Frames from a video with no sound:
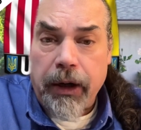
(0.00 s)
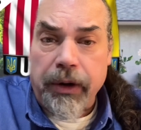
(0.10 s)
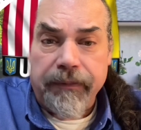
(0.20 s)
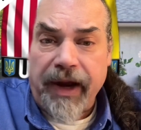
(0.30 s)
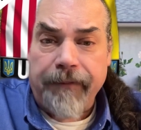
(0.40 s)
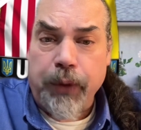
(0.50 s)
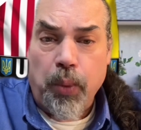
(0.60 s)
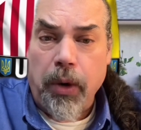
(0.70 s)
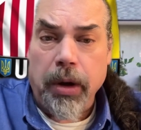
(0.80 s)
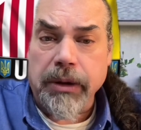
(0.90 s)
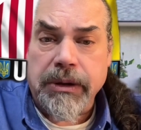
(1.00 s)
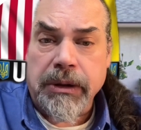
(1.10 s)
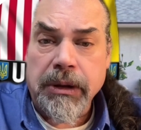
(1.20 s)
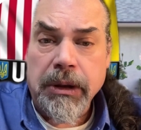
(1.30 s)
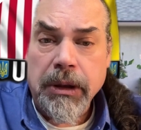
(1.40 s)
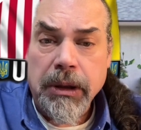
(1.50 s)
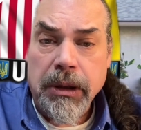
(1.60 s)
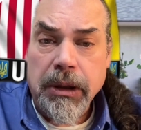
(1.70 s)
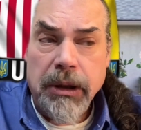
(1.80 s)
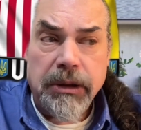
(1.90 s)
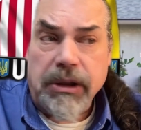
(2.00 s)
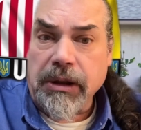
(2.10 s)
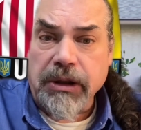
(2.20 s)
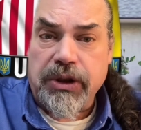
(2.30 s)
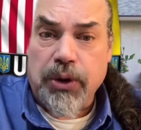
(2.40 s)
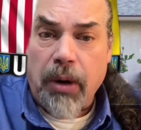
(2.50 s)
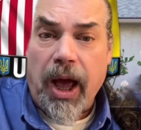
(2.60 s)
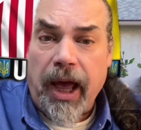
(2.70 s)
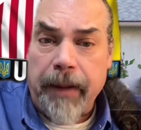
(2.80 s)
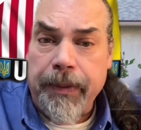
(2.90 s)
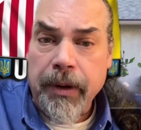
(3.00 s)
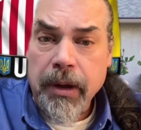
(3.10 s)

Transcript: even have the words to describe